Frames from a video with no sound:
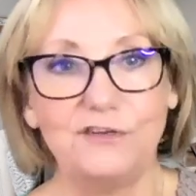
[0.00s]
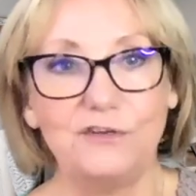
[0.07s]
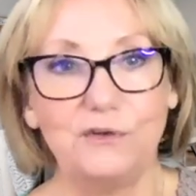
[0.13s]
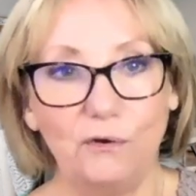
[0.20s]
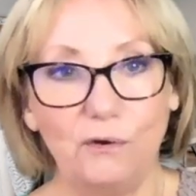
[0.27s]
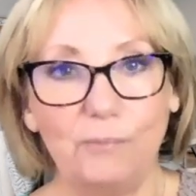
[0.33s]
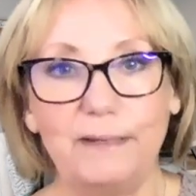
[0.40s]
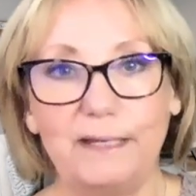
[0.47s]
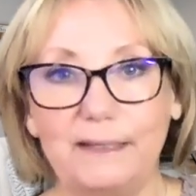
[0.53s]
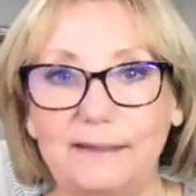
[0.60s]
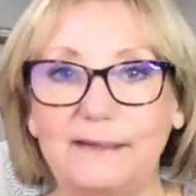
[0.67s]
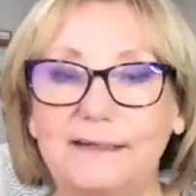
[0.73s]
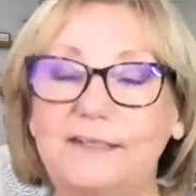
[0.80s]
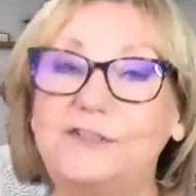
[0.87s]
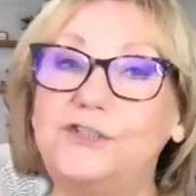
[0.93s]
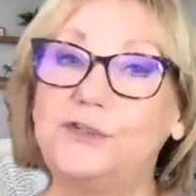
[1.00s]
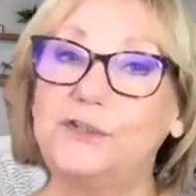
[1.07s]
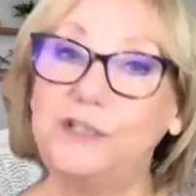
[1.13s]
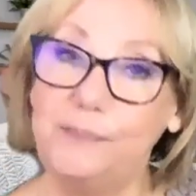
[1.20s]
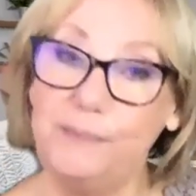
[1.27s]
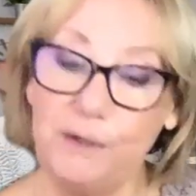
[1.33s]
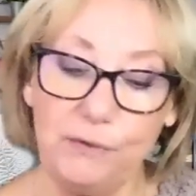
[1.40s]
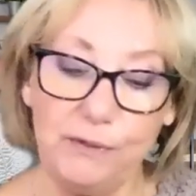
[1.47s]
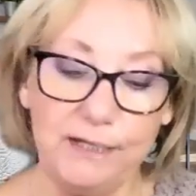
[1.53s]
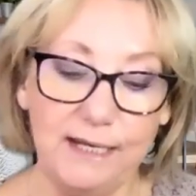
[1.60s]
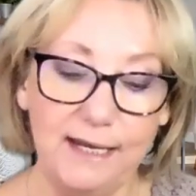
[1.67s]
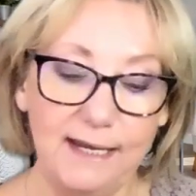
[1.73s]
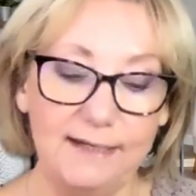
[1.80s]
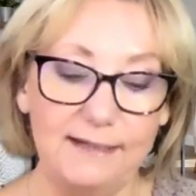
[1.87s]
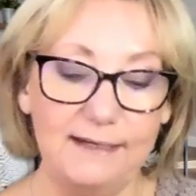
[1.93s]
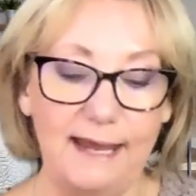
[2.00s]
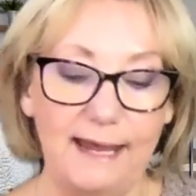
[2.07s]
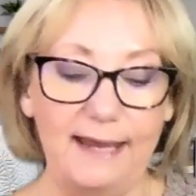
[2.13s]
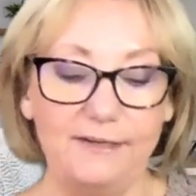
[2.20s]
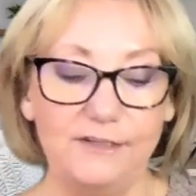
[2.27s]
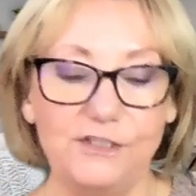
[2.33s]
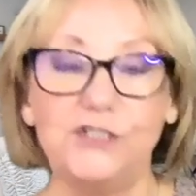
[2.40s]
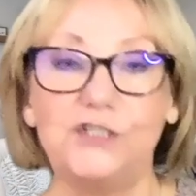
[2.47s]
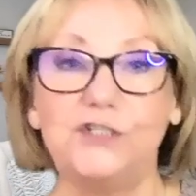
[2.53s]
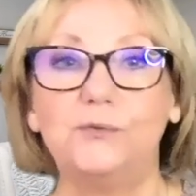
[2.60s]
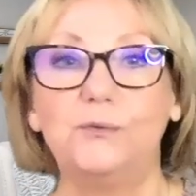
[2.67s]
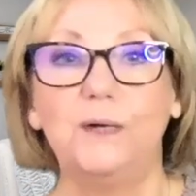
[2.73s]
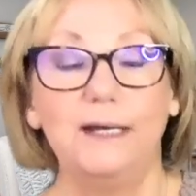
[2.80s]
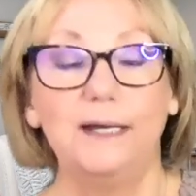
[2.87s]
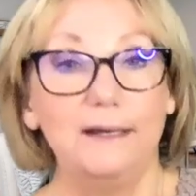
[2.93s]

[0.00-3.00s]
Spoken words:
your ability to communicate and to